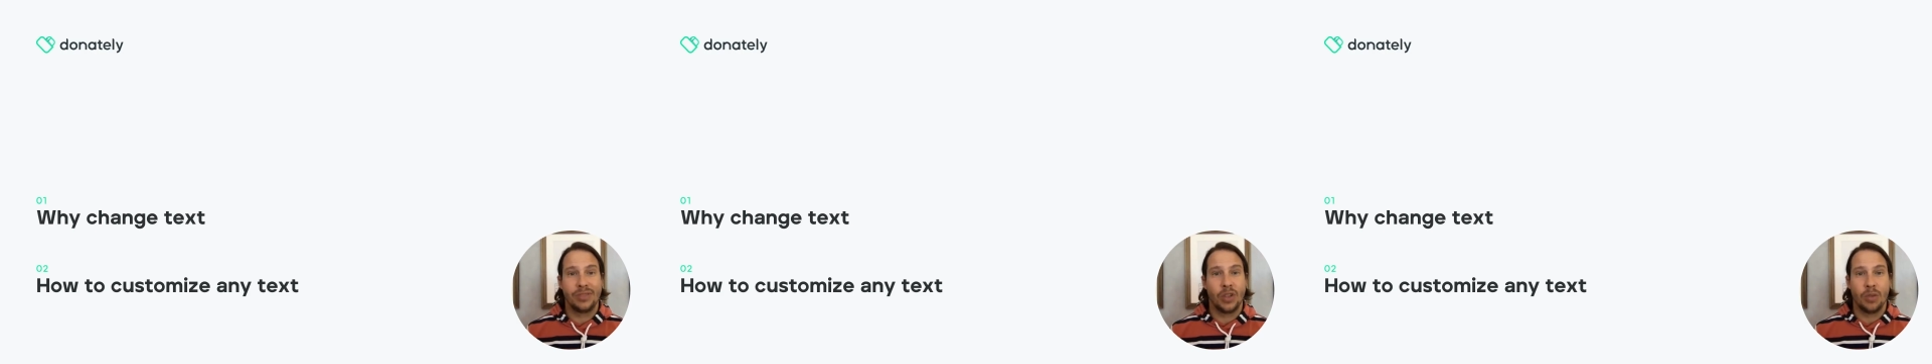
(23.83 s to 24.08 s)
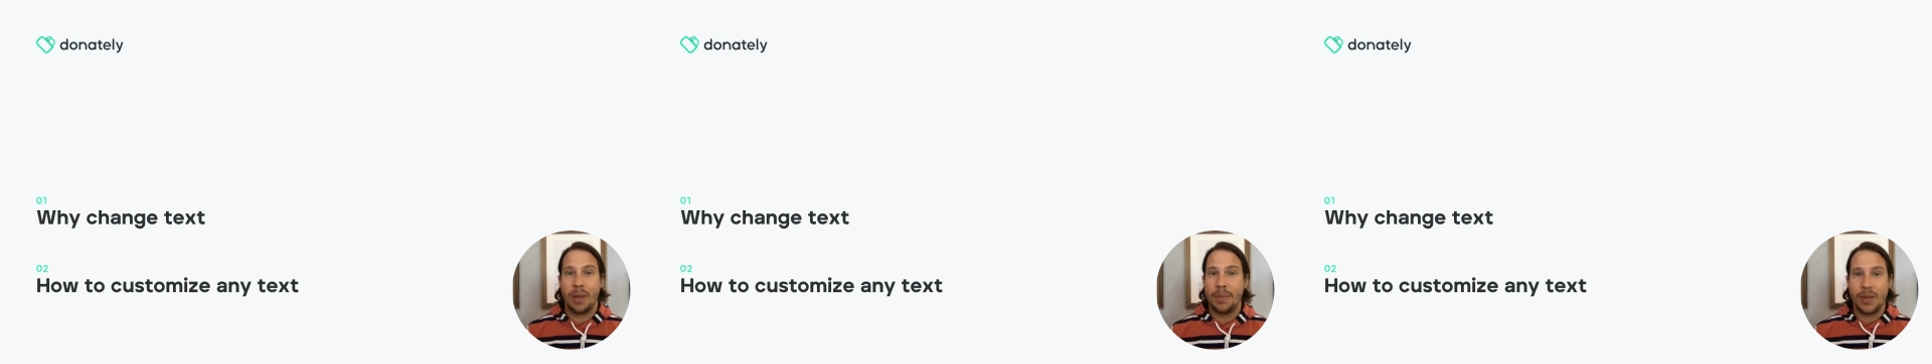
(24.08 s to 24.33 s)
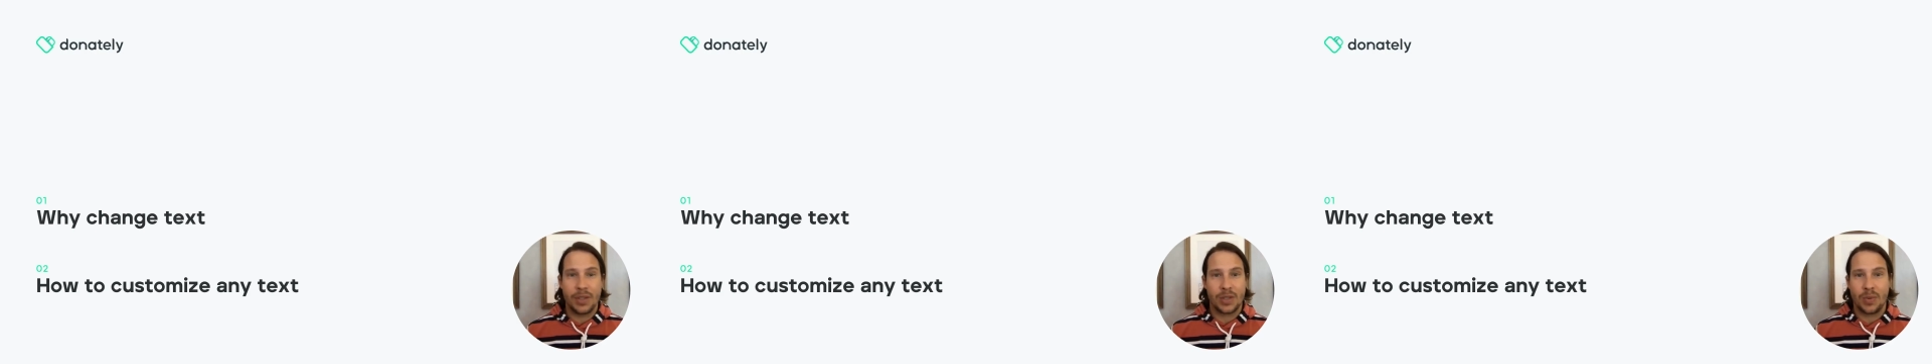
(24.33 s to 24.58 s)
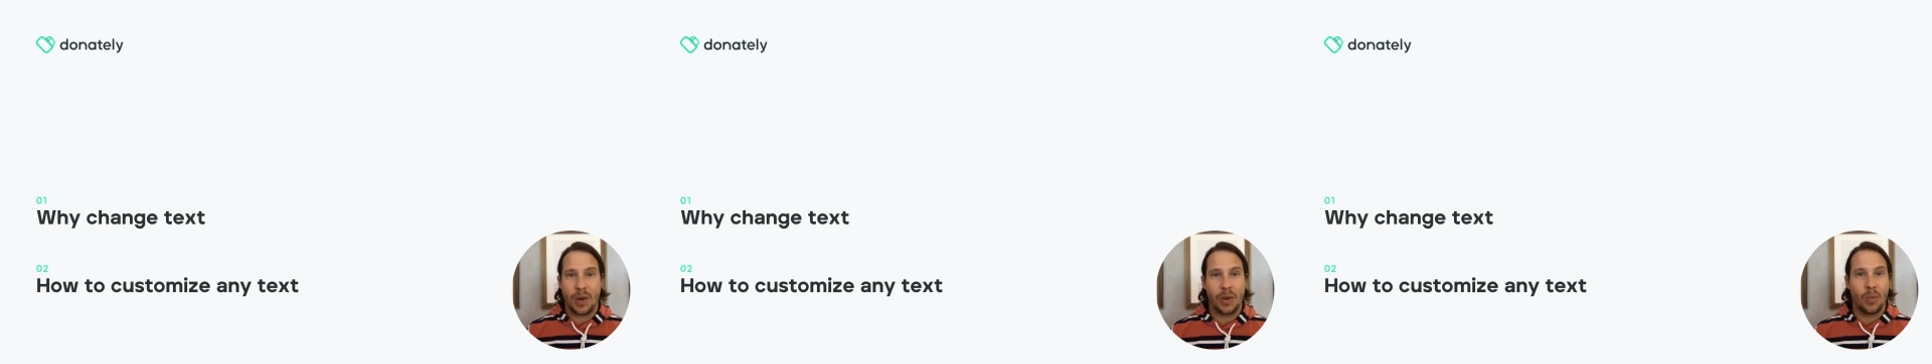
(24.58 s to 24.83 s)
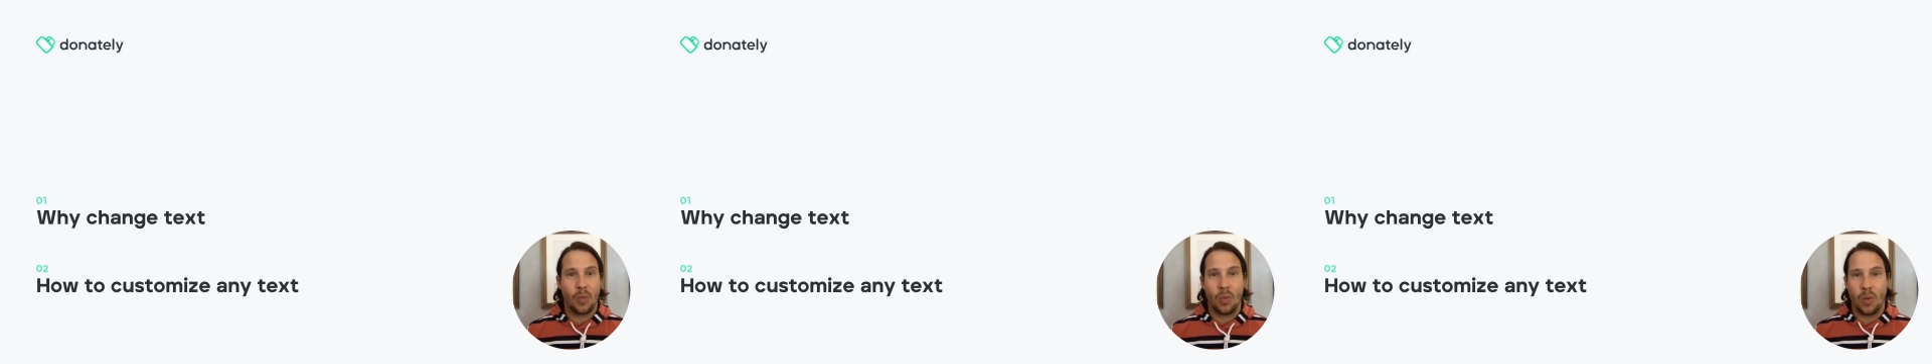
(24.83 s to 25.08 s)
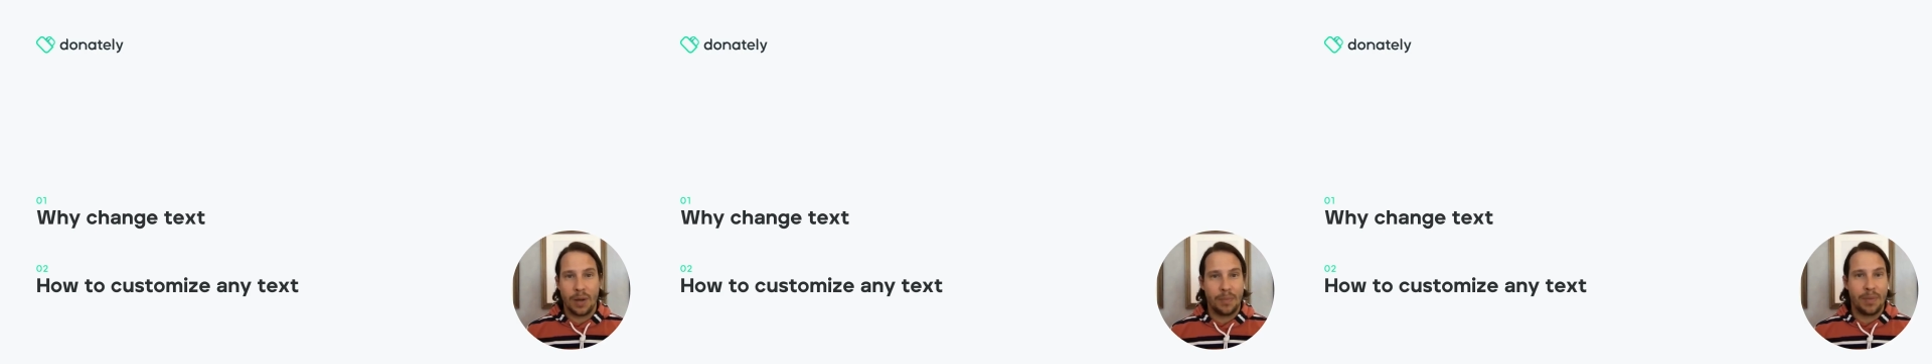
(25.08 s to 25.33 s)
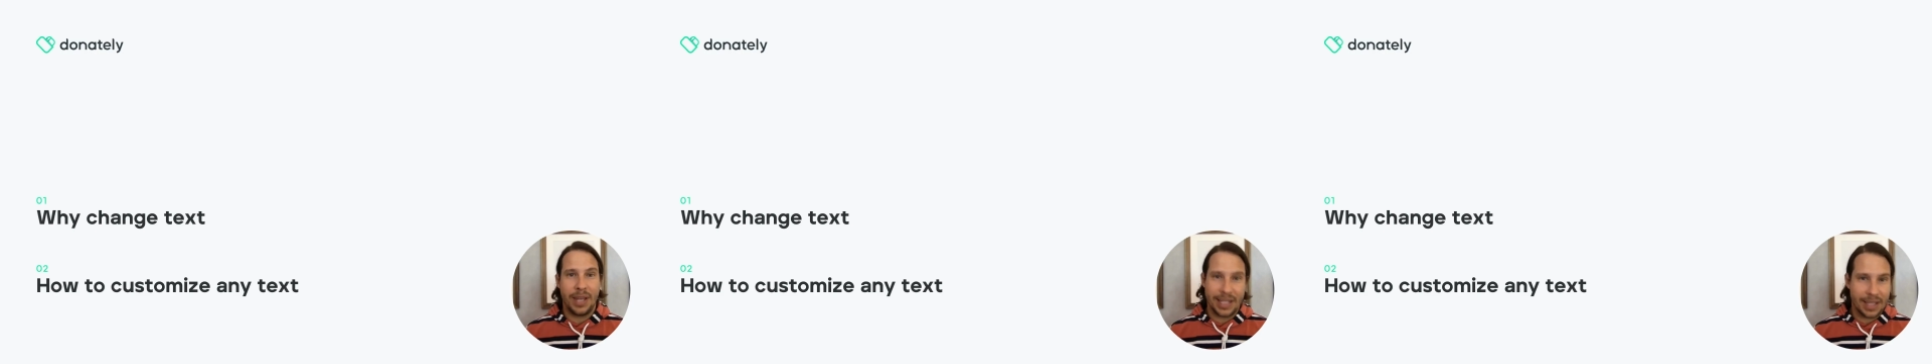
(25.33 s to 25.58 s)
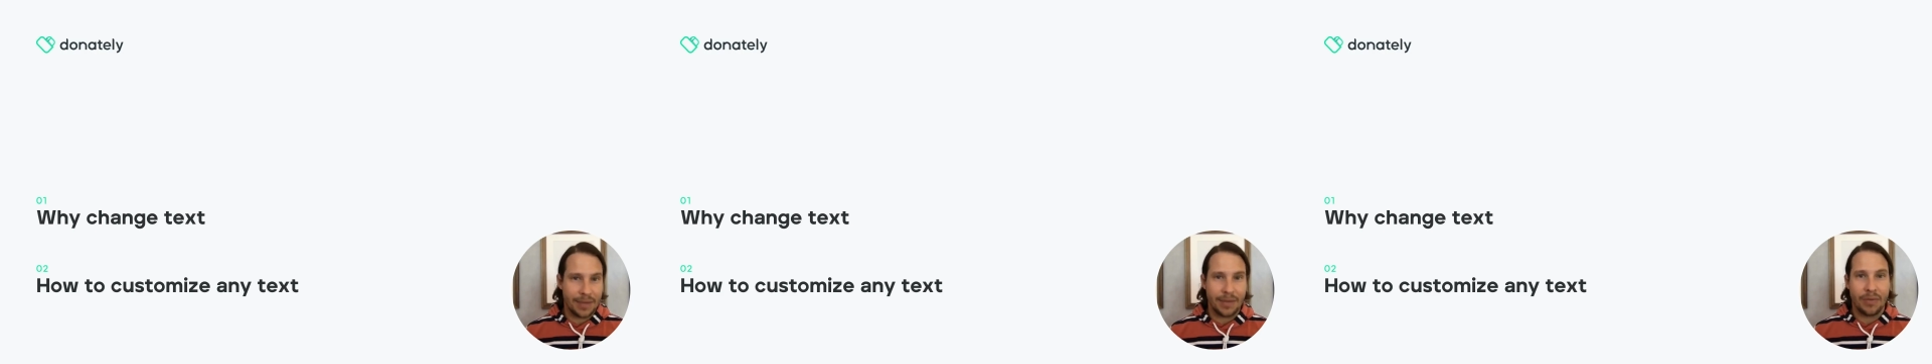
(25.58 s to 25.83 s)
Or maybe you just want one
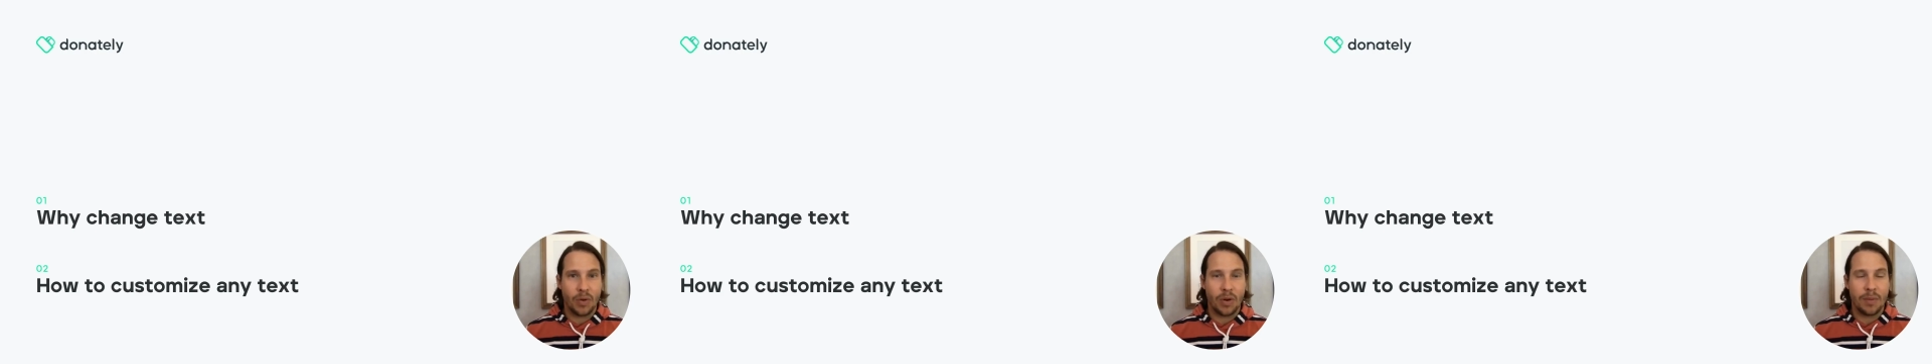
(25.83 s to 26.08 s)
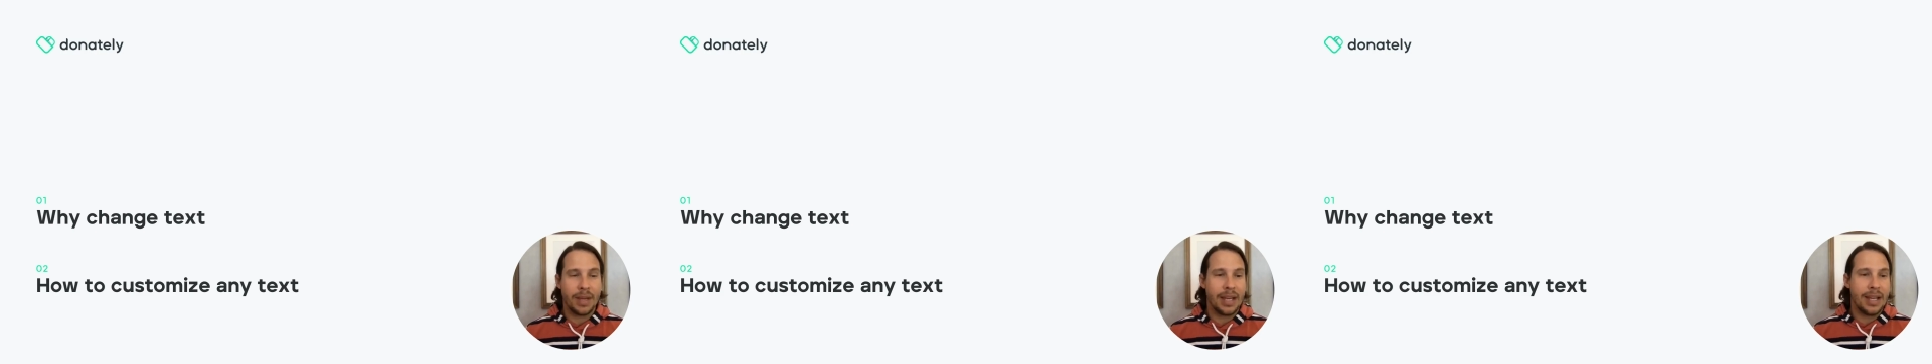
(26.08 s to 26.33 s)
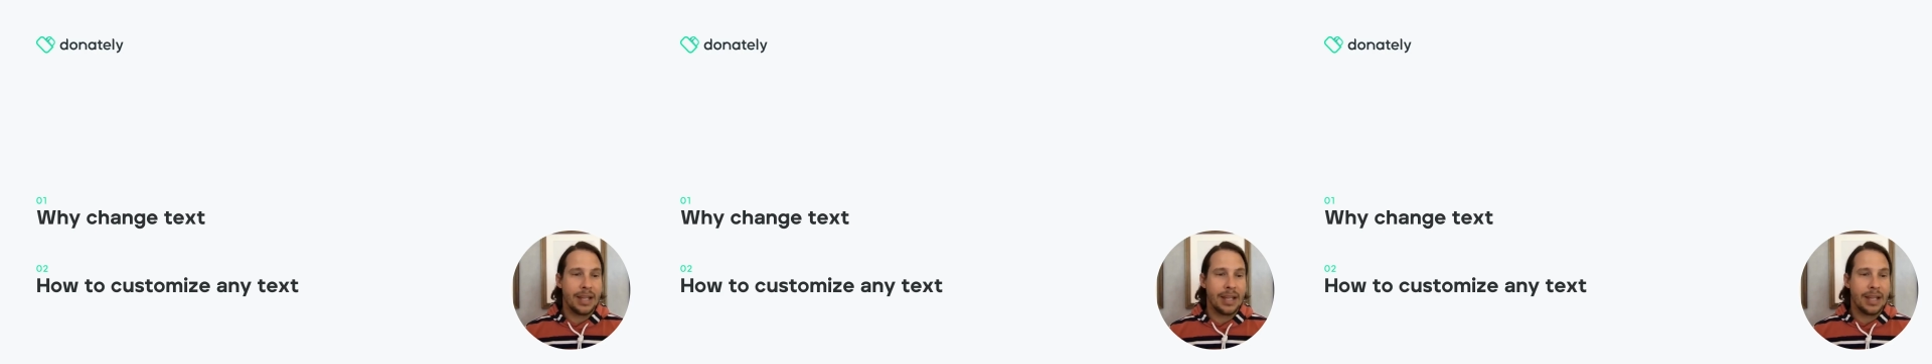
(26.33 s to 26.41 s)
piece of the form